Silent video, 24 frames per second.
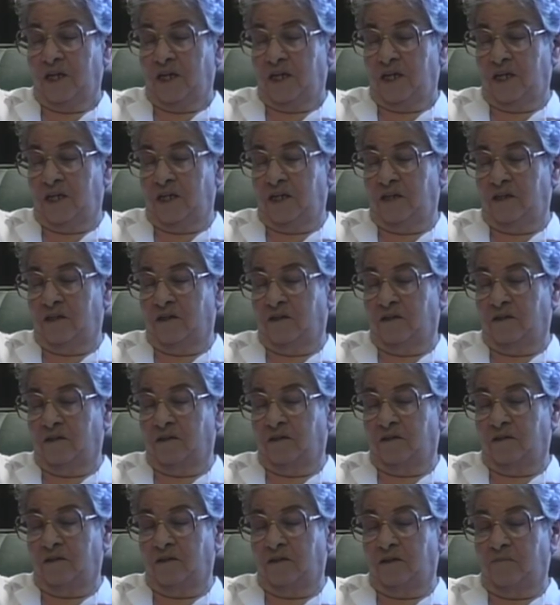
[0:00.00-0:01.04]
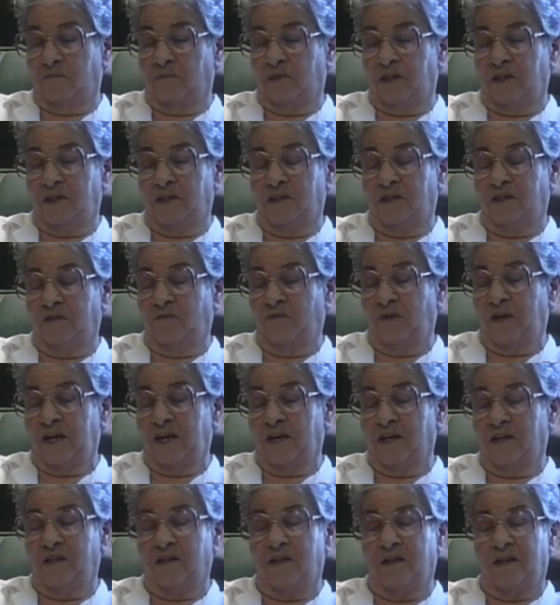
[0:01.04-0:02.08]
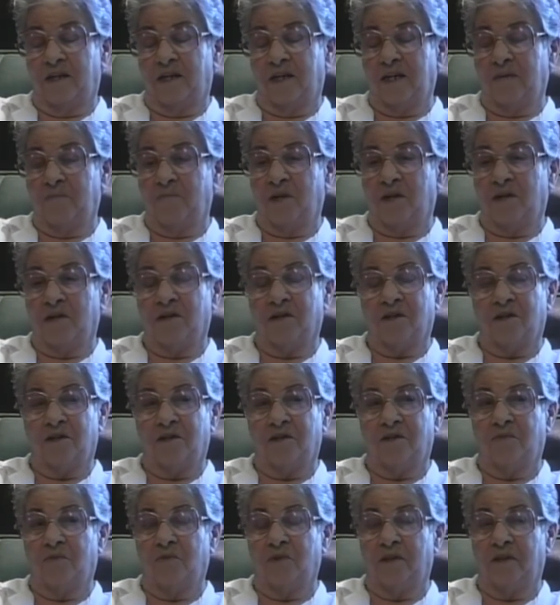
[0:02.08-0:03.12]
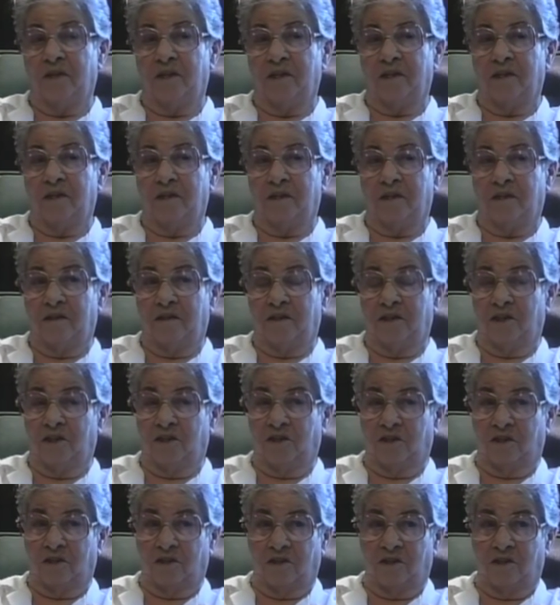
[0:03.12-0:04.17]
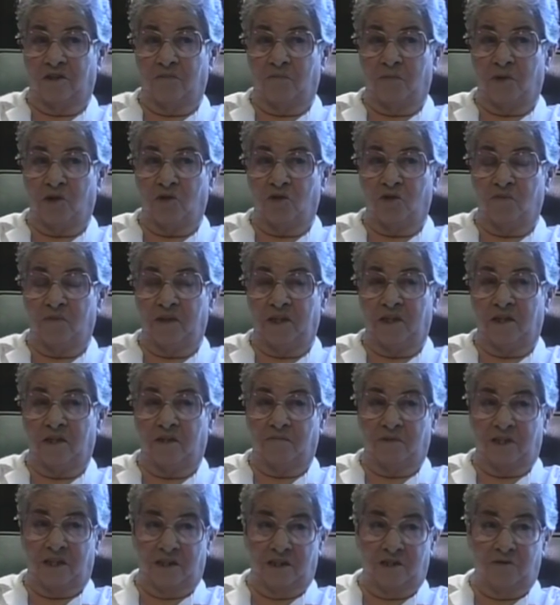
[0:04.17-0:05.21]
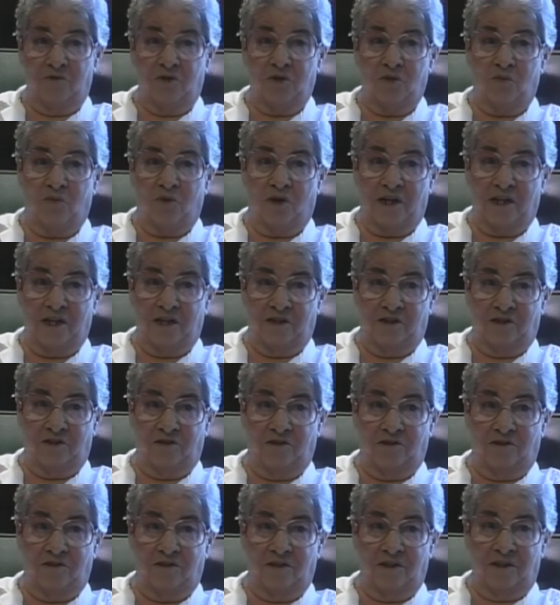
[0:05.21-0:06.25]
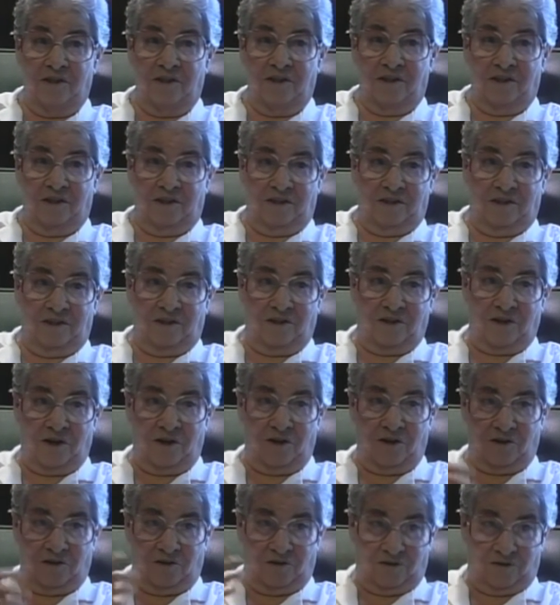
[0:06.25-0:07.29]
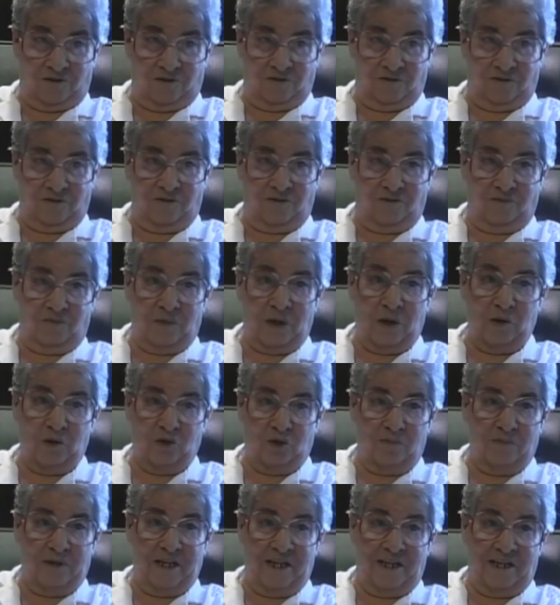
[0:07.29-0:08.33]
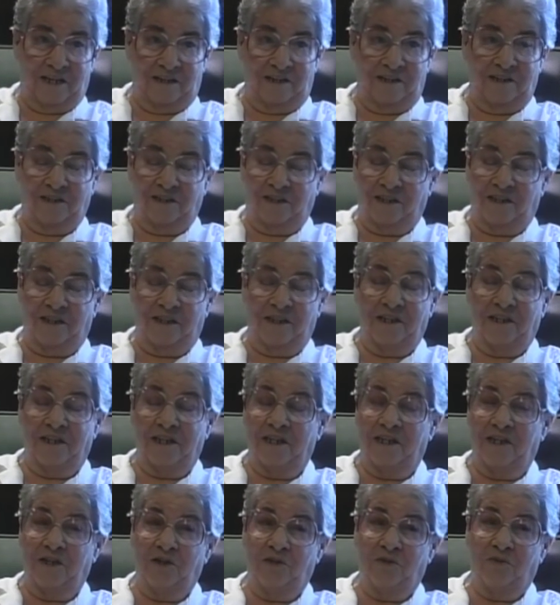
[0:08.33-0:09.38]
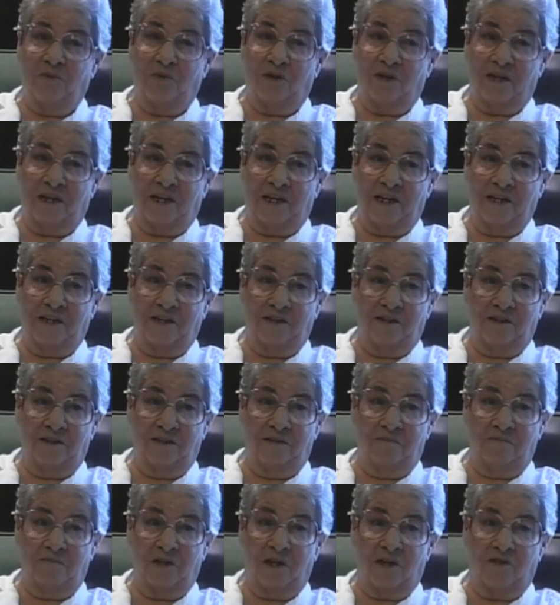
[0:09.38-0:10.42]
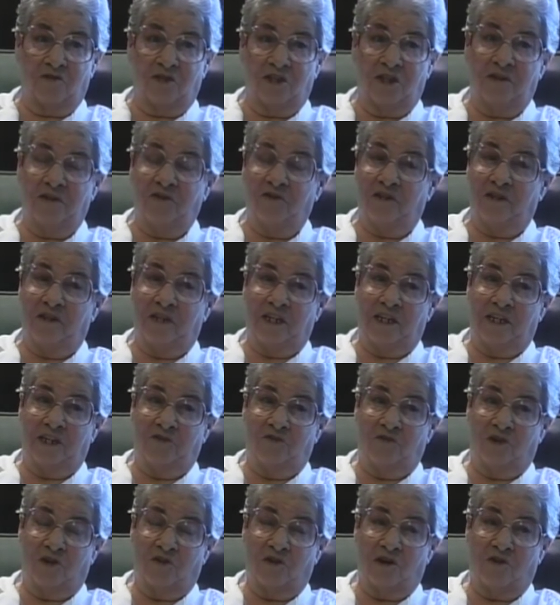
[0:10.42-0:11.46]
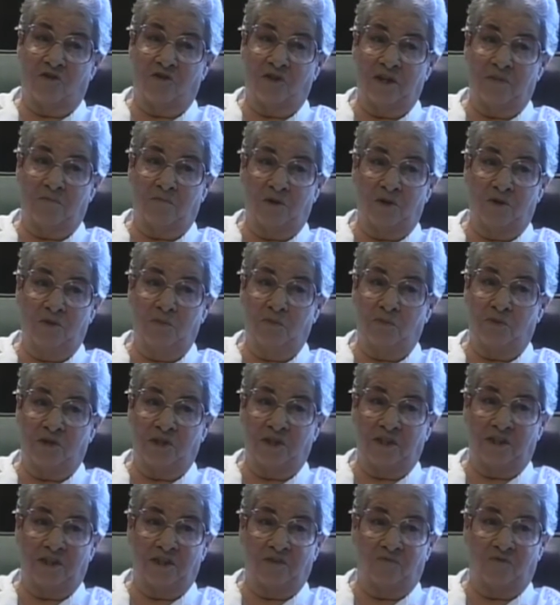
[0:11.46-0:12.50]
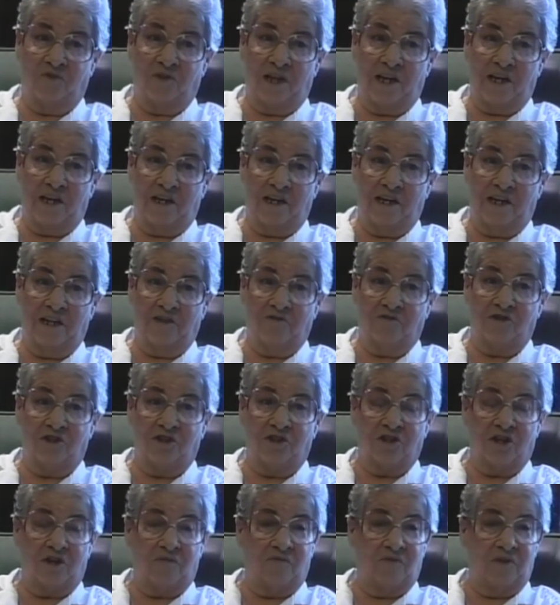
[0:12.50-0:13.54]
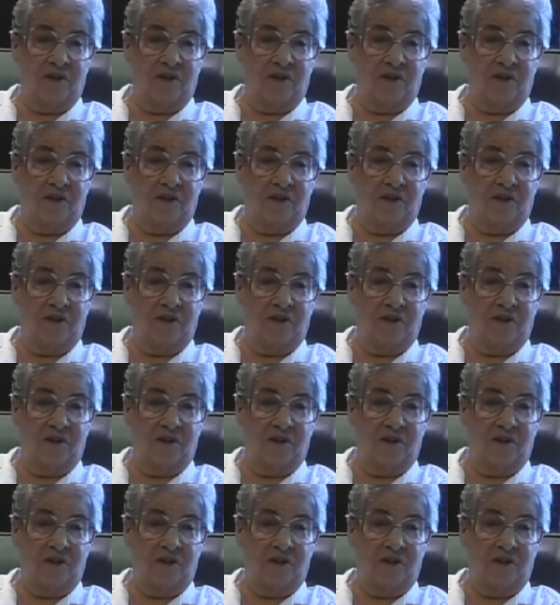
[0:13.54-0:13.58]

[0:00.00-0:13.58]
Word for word: And uh, but he's bad. I'm not gonna when they this other boss man come down. He was the white collar boss man. He said he can't do what I done because he Ted drawed all them blueprints for that electric shop.